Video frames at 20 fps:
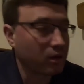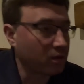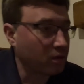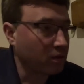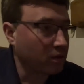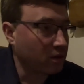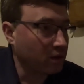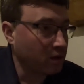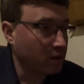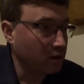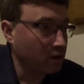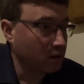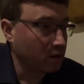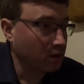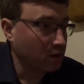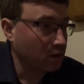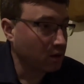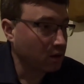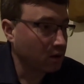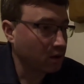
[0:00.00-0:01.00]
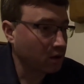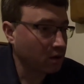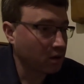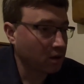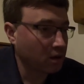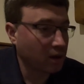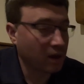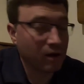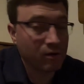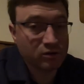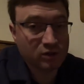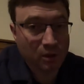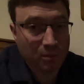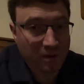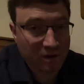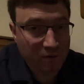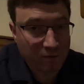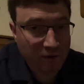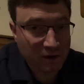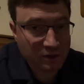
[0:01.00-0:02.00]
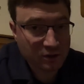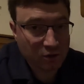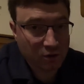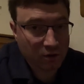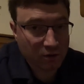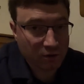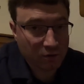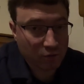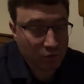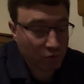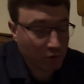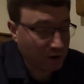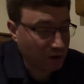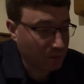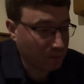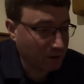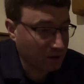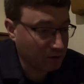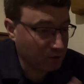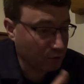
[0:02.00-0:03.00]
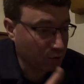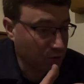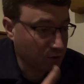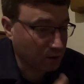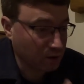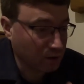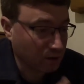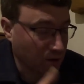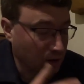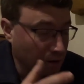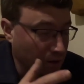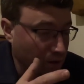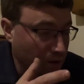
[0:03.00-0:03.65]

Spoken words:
The aerogel manufacturers recommend using